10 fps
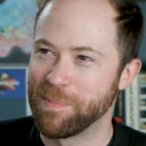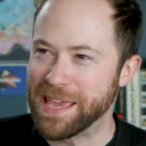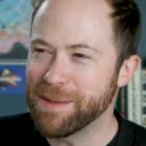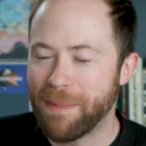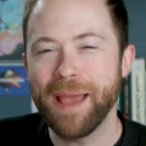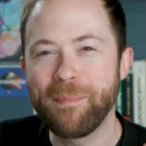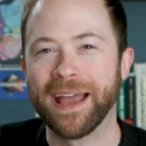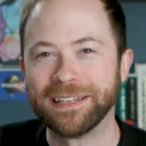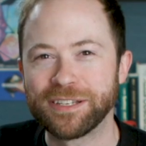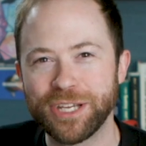in my
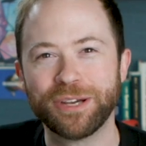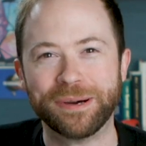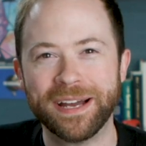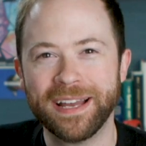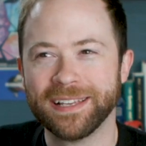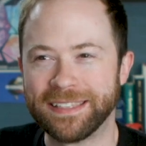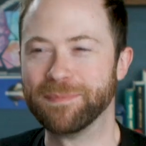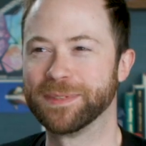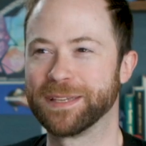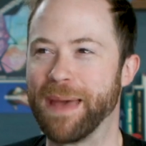mind too,
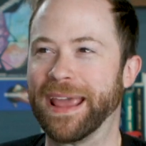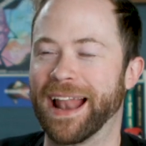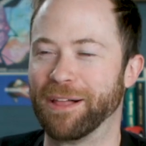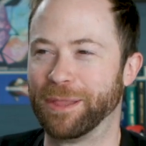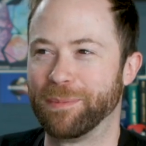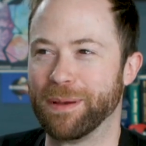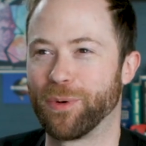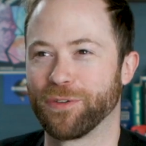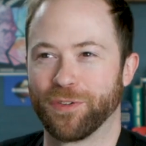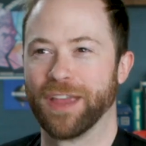seems to make it a little bit
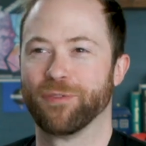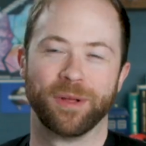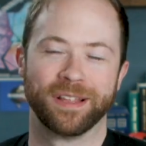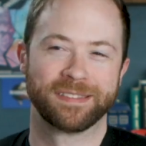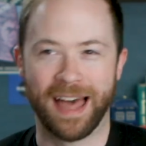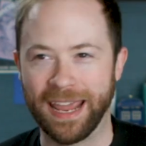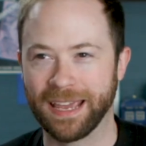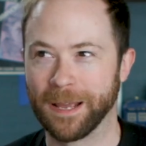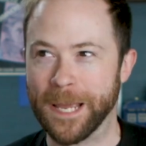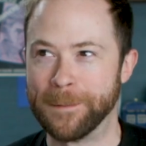more forgivable. It's
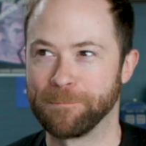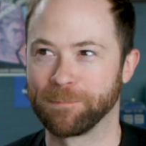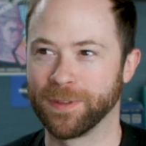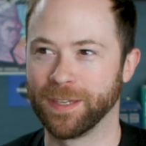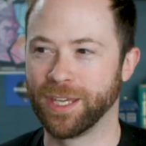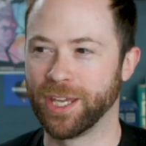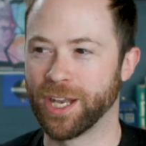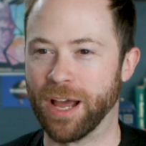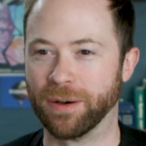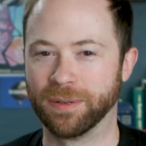like, you
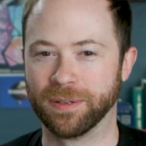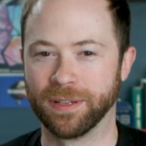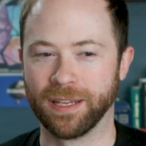know,